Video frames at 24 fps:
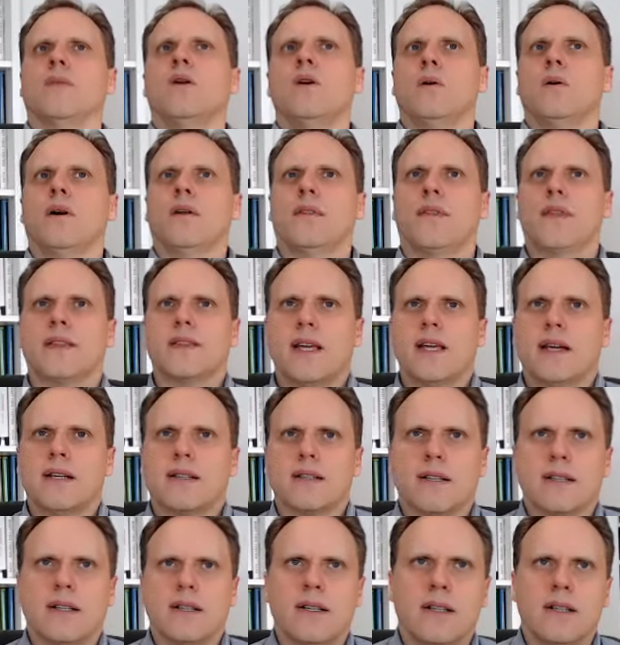I think
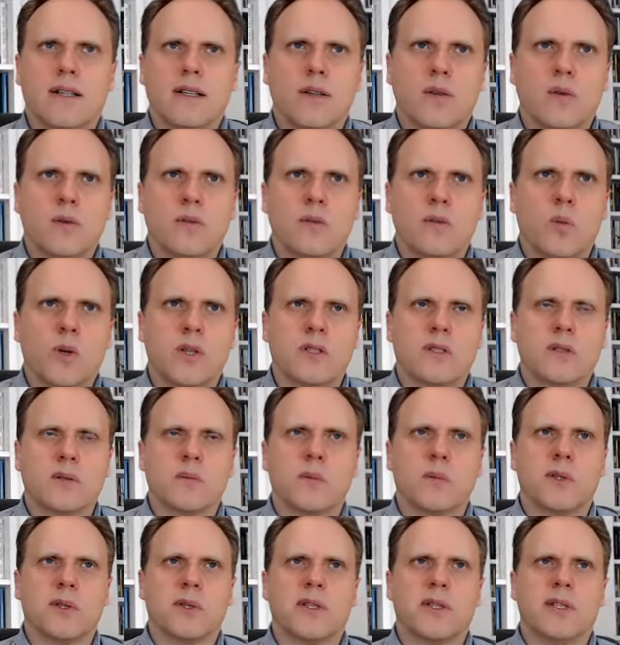that what
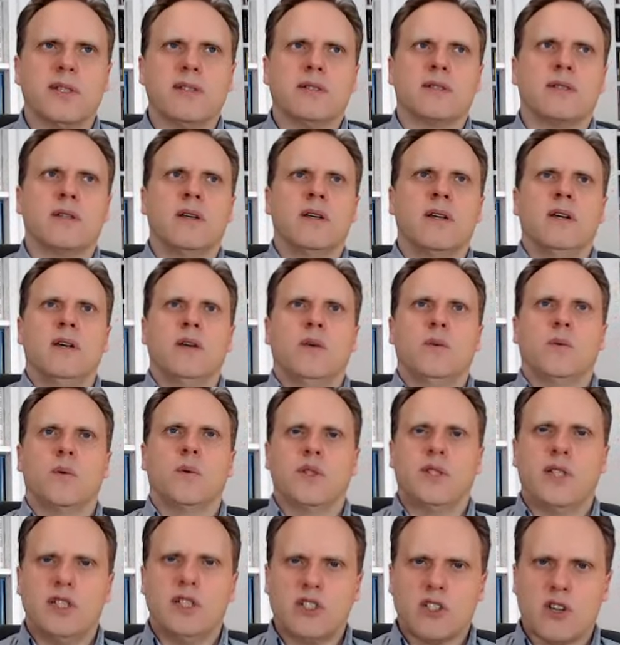
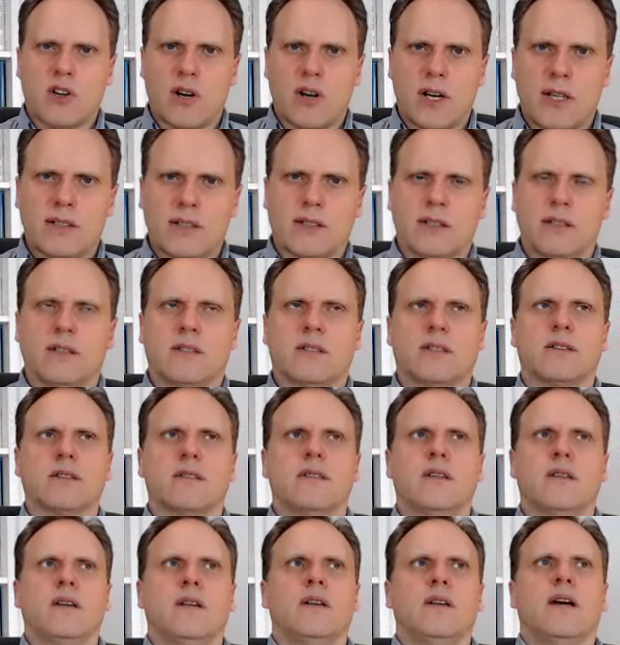this crisis
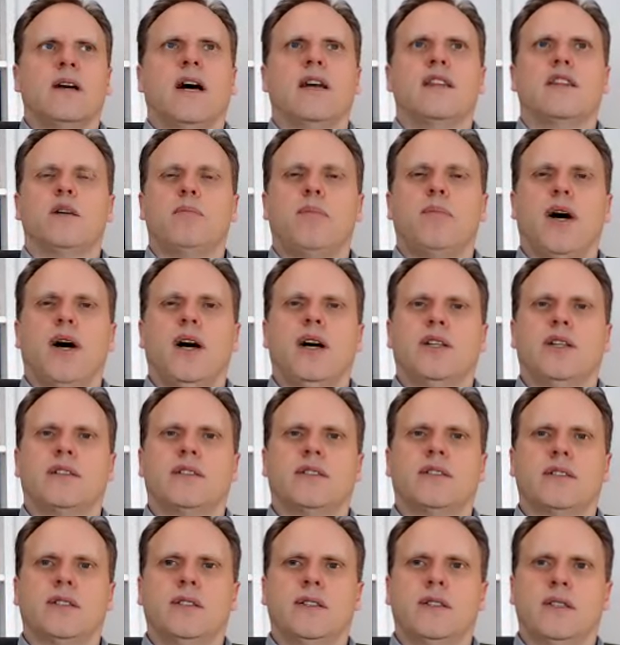and the
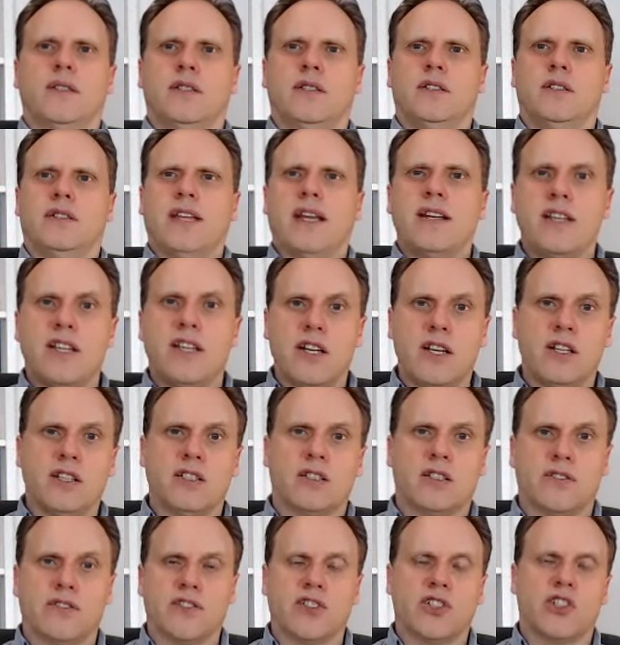past 10 years
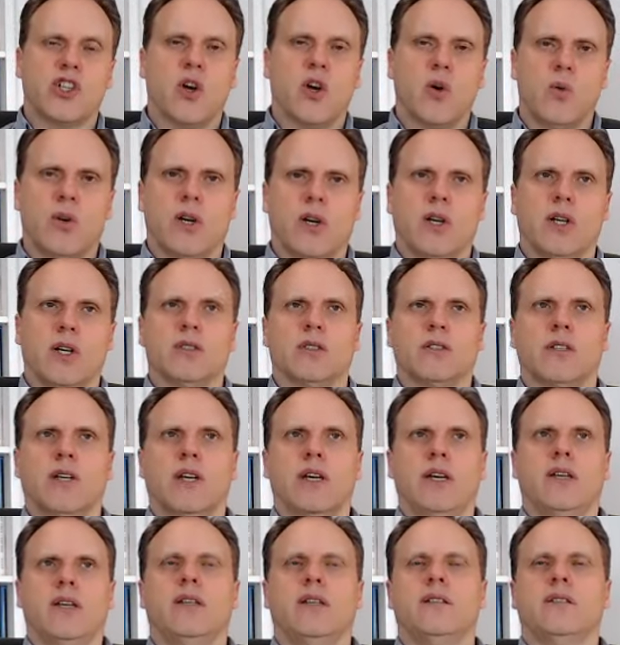have shown us
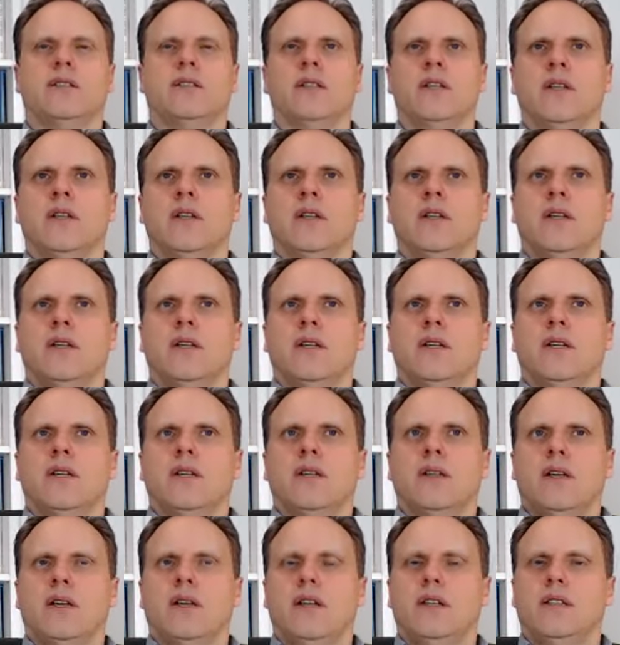is
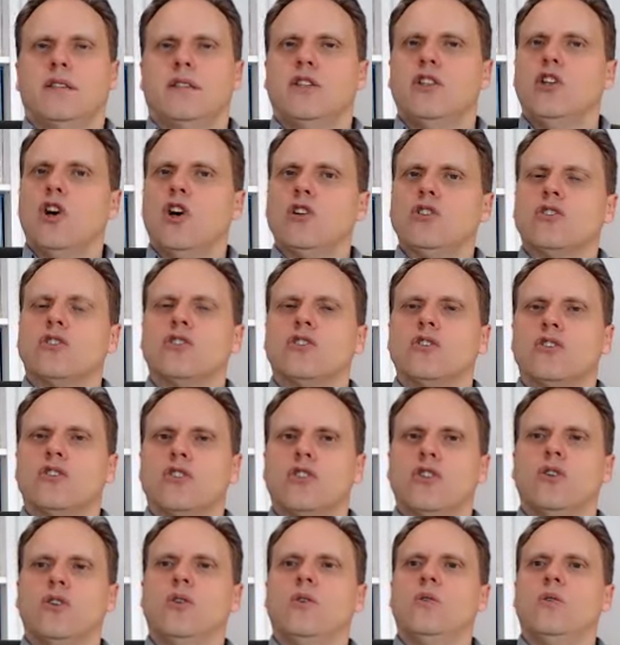not
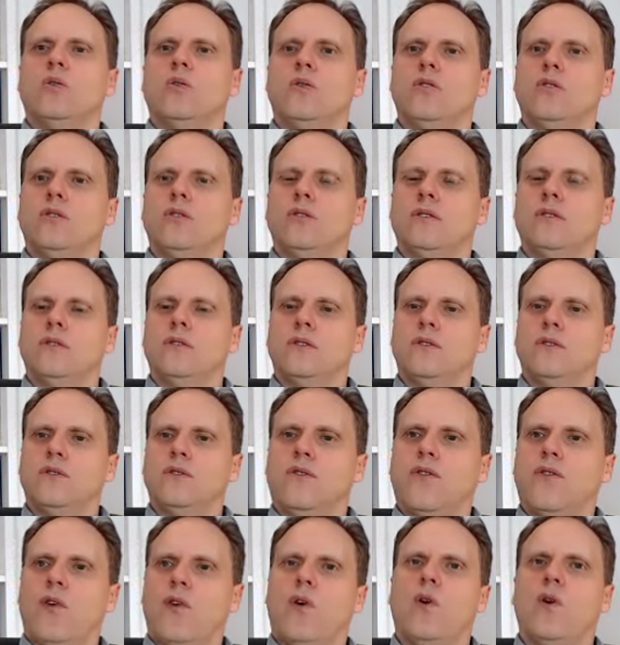to
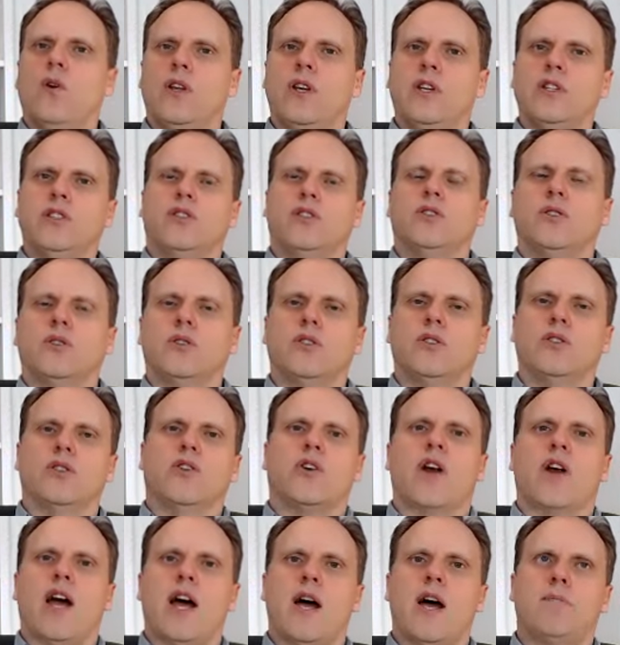fall into the
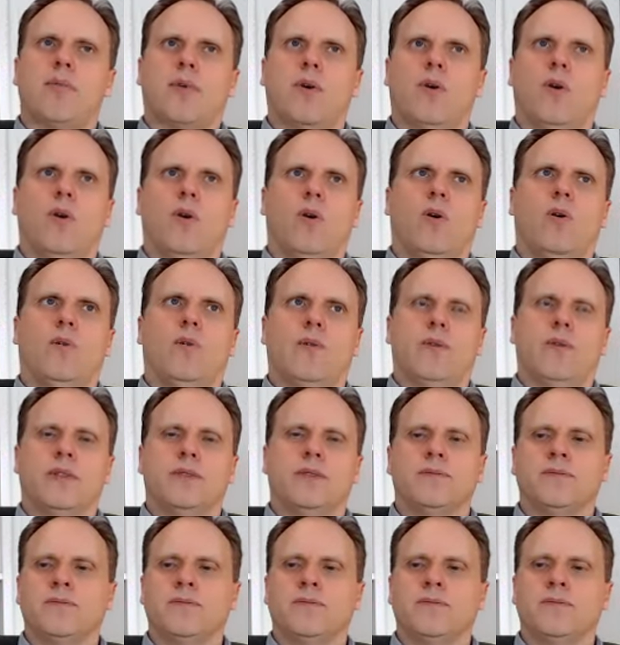trap of